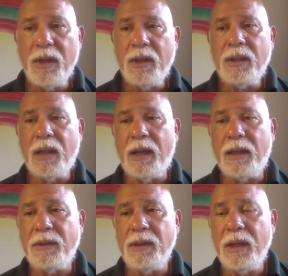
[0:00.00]

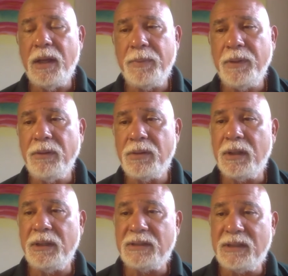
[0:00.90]
that the hemp
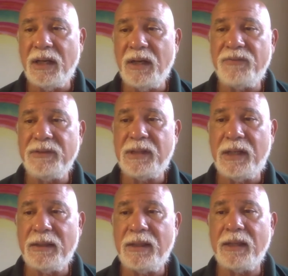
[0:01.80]
industry itself is
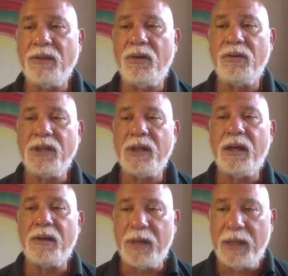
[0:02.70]
a technological
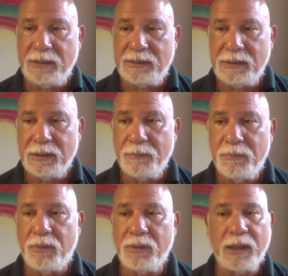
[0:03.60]
race
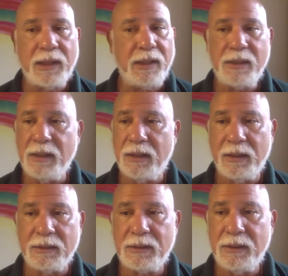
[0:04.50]
more than anything
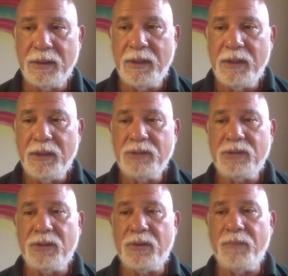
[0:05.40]
else.
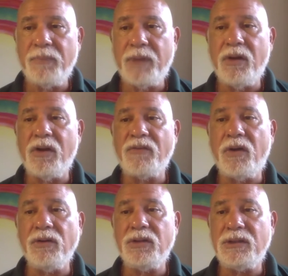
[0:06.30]
So a lot of
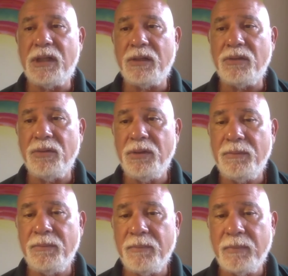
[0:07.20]
countries are
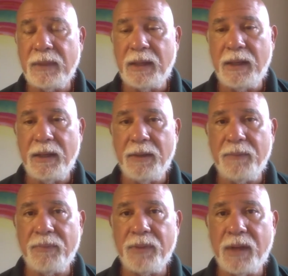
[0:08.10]
doing,
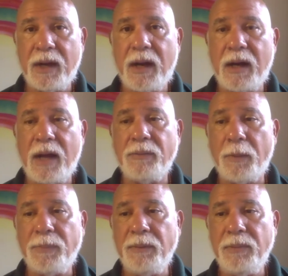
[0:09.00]
that are
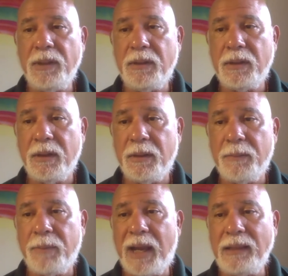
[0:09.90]
adopting this
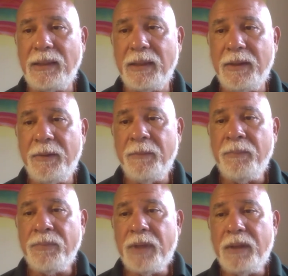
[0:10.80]
plant.
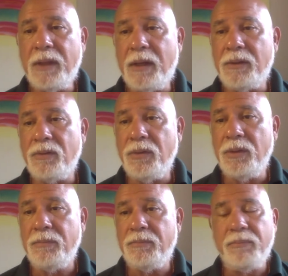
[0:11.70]
They are
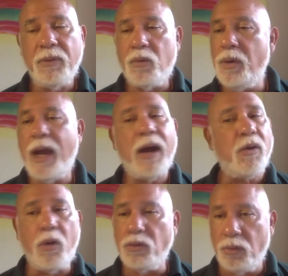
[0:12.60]
doing, we are
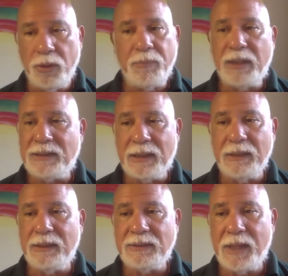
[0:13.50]
all doing basically
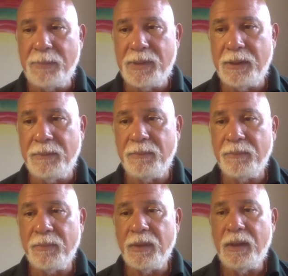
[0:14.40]
the same thing.
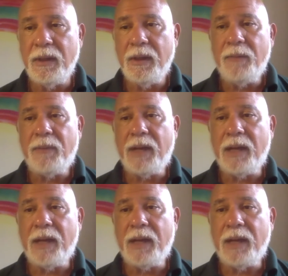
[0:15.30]
Yep. But